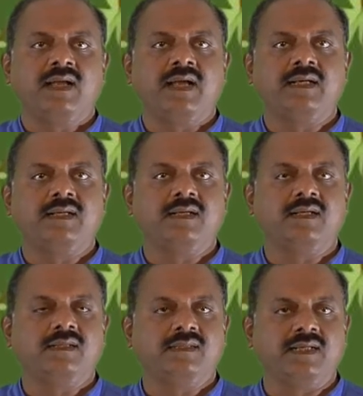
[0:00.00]
And
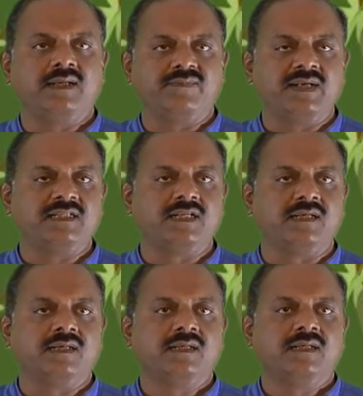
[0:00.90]
the
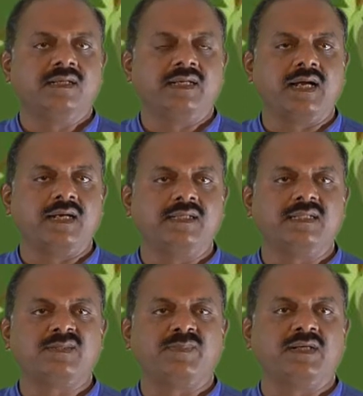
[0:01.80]
definition regarding
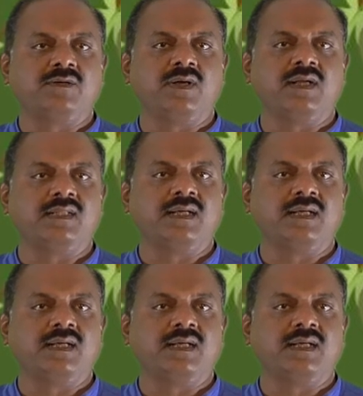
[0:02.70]
this particular,